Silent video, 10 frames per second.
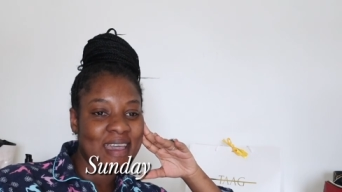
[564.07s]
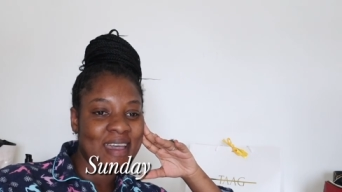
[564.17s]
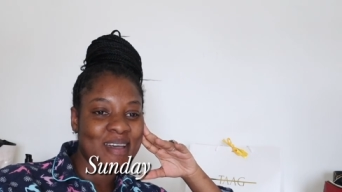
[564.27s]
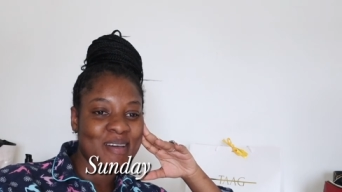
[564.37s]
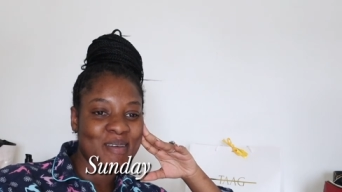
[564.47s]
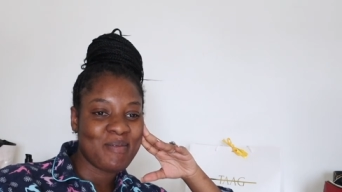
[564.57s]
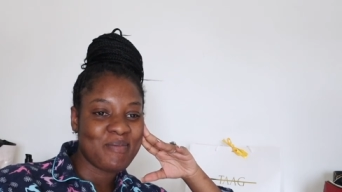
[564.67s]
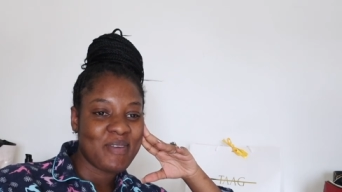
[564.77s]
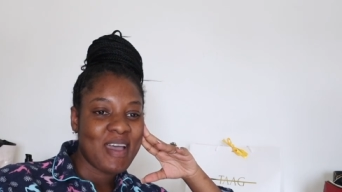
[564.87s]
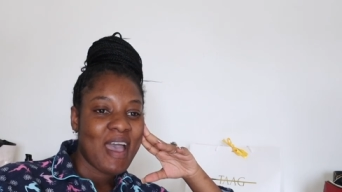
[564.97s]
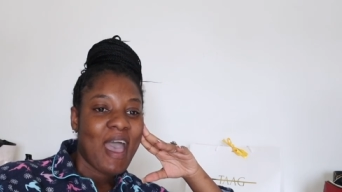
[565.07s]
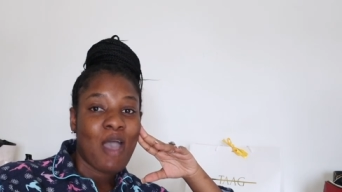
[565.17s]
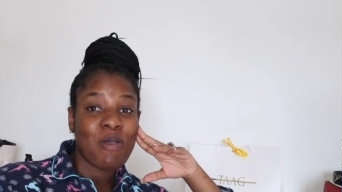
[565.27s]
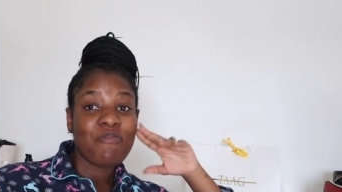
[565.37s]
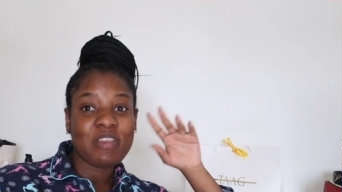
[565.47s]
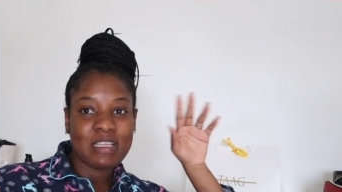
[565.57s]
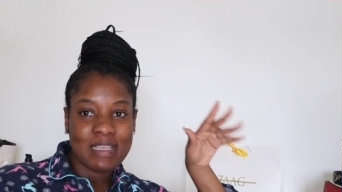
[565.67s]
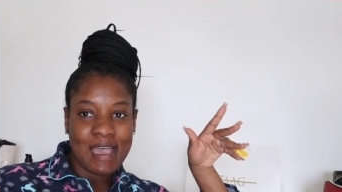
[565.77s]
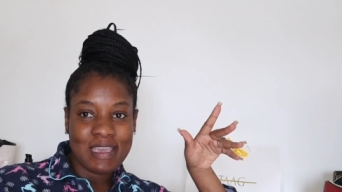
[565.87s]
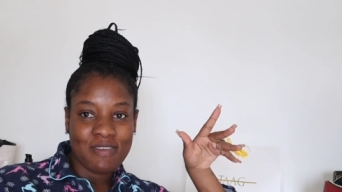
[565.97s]
I went for the
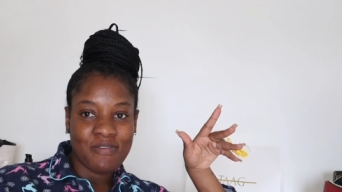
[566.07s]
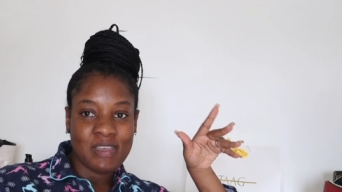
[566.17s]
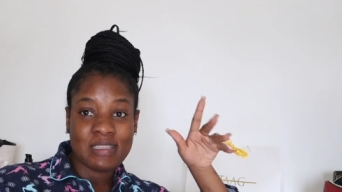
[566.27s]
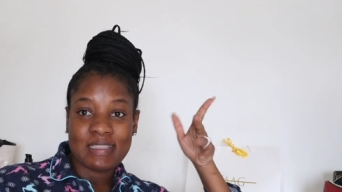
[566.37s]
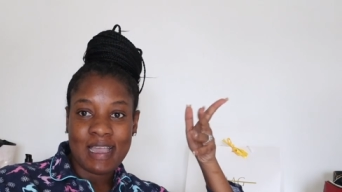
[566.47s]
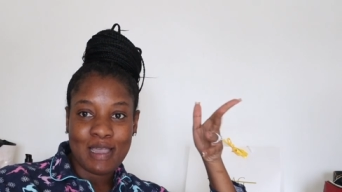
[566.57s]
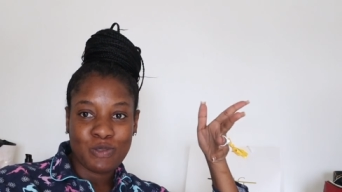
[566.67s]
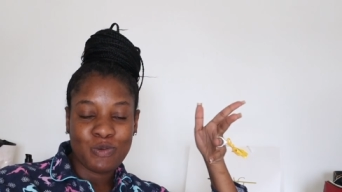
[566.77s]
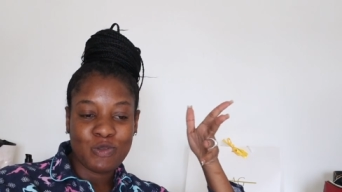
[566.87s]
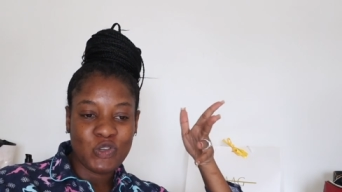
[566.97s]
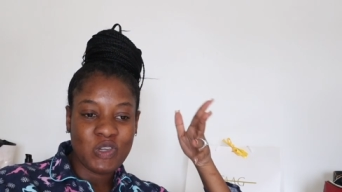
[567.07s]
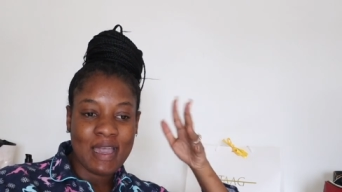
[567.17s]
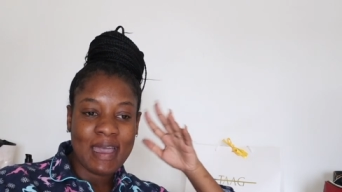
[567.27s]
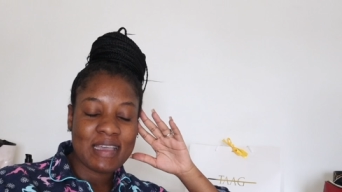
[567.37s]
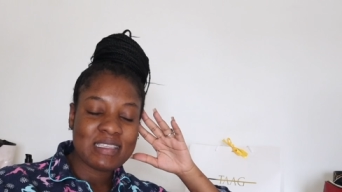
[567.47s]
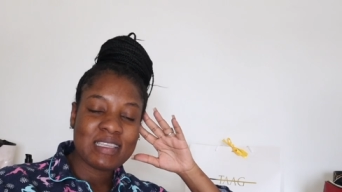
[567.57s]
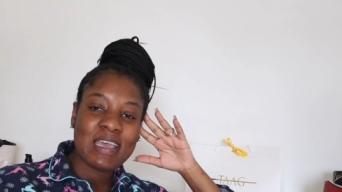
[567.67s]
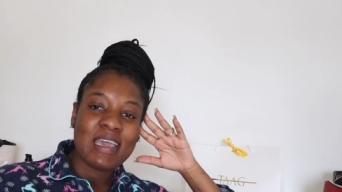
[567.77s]
TAAG event like I told you guys.